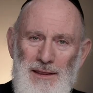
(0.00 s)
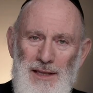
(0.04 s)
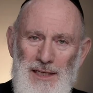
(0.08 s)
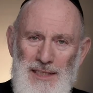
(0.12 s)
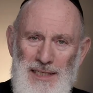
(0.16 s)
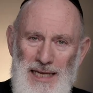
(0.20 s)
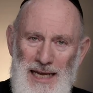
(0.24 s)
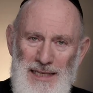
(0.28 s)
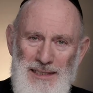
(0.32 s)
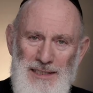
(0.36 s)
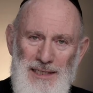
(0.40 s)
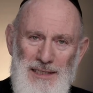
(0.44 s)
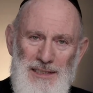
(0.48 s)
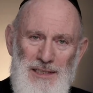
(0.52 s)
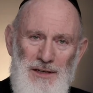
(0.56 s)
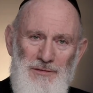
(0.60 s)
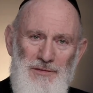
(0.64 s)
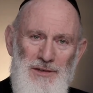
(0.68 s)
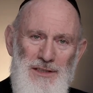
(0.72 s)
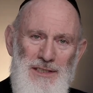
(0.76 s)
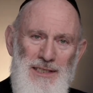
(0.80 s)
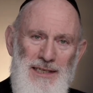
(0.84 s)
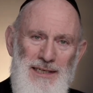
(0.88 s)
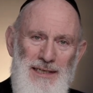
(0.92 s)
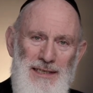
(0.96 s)
The
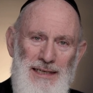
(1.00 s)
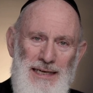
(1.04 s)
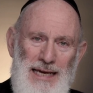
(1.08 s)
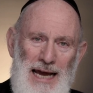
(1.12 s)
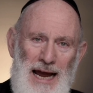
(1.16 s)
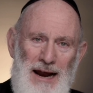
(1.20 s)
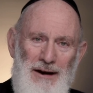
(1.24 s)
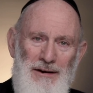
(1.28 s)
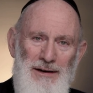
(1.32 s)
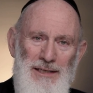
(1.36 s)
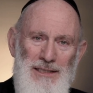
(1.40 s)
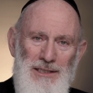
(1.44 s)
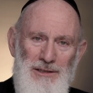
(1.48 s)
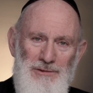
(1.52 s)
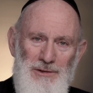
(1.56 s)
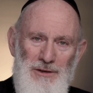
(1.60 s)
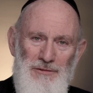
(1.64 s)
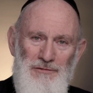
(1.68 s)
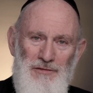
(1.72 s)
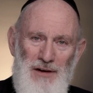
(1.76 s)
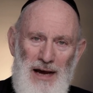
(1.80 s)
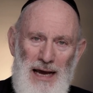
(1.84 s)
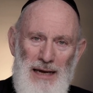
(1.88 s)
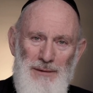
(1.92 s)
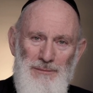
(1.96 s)
sensitivity and character
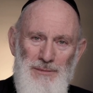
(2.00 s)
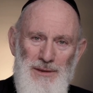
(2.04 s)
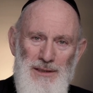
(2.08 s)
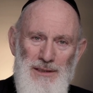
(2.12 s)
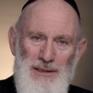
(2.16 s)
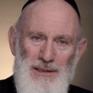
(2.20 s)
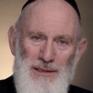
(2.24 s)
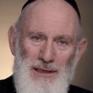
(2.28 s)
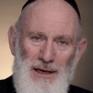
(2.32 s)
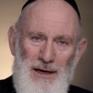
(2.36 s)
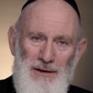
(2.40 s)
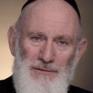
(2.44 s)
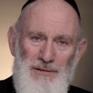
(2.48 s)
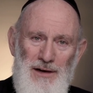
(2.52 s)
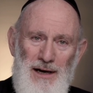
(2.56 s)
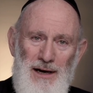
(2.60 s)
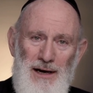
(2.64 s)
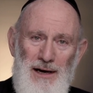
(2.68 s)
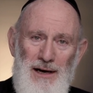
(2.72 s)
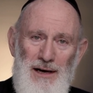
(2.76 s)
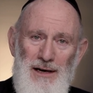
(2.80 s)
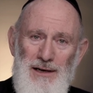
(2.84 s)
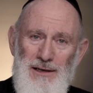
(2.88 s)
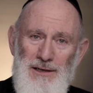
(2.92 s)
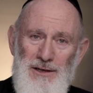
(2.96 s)
refinement of
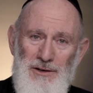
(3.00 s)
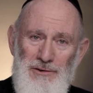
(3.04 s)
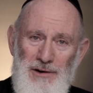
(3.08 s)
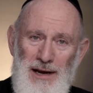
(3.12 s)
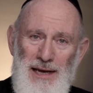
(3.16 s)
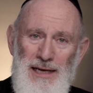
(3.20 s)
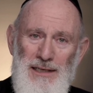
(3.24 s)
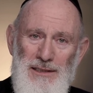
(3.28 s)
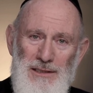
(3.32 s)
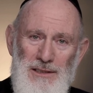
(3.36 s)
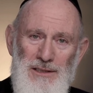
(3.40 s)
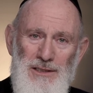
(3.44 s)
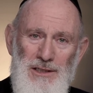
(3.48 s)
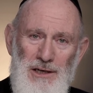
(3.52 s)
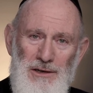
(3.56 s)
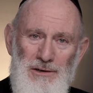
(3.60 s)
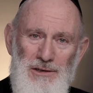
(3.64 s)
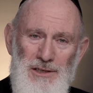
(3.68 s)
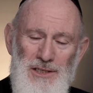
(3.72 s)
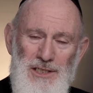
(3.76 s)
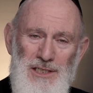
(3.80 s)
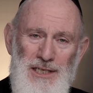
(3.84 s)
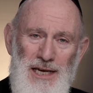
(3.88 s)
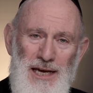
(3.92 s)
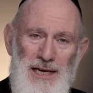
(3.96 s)
our great
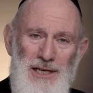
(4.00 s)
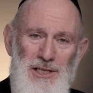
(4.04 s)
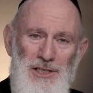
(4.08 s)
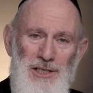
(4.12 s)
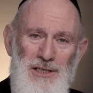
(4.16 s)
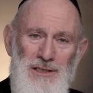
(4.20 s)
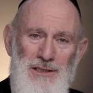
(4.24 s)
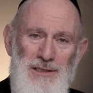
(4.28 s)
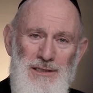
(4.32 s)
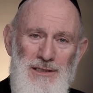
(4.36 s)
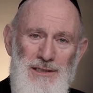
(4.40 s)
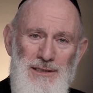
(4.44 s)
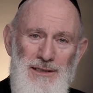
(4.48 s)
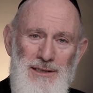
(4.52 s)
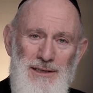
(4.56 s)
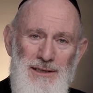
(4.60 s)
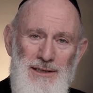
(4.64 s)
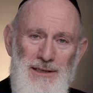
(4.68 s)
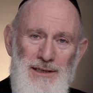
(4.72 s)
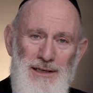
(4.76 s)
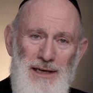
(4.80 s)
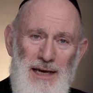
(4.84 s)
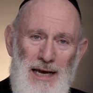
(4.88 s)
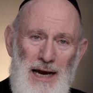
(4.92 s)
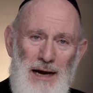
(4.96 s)
Torah sages
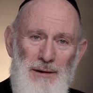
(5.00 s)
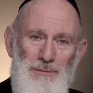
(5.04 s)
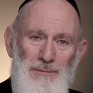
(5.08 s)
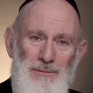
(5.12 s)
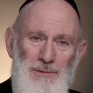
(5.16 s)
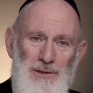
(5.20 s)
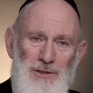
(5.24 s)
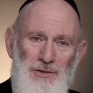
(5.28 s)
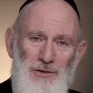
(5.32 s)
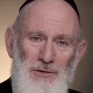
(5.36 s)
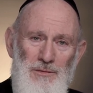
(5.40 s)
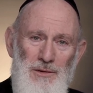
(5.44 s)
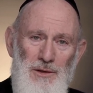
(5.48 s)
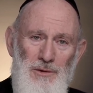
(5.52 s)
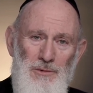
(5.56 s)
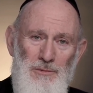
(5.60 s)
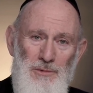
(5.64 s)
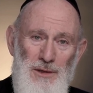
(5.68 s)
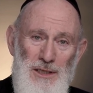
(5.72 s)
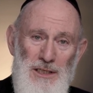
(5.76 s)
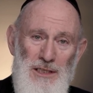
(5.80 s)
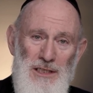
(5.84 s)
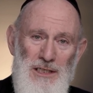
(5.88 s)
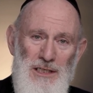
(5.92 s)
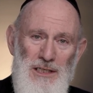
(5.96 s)
comes from the
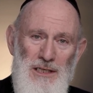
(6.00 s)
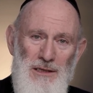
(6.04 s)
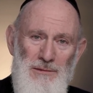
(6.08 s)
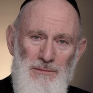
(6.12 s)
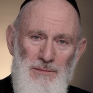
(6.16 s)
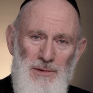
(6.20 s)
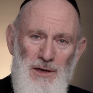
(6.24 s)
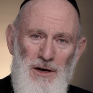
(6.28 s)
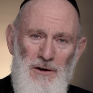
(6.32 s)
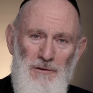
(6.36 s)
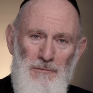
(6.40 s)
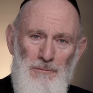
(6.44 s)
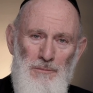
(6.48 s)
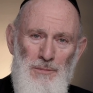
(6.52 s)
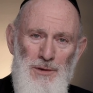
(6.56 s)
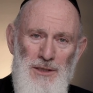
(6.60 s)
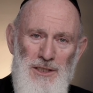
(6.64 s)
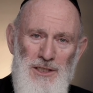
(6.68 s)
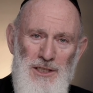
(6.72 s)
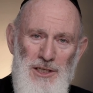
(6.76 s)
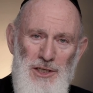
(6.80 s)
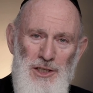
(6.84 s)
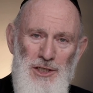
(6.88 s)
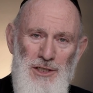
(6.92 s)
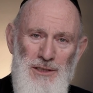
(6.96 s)
wisdom of
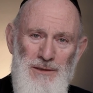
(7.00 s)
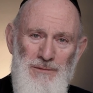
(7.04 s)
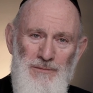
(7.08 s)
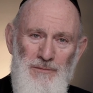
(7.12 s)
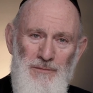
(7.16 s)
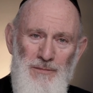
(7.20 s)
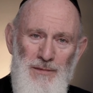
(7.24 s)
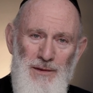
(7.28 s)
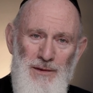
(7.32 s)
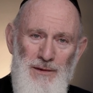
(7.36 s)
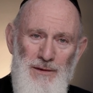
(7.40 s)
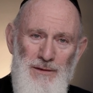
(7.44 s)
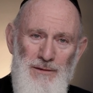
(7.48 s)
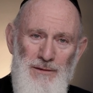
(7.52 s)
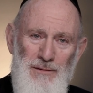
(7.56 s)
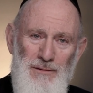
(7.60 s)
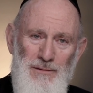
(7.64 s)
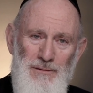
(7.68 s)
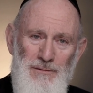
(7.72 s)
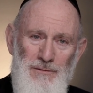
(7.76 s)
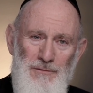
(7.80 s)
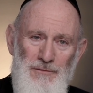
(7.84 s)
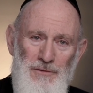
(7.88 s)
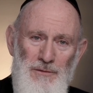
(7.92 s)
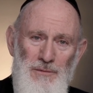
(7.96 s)
precision,
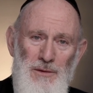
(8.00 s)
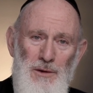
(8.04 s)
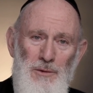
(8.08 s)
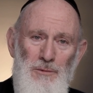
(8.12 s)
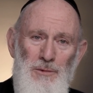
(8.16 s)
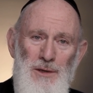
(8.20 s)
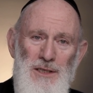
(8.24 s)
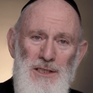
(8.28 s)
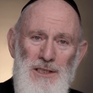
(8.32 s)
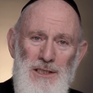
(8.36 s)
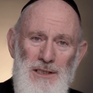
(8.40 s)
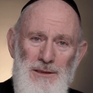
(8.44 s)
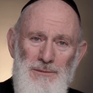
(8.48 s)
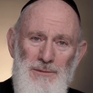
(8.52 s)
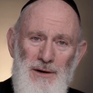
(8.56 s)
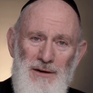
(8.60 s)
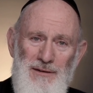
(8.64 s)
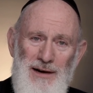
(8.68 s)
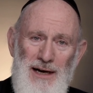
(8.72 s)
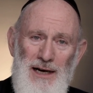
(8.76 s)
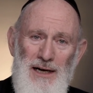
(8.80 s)
from the wisdom of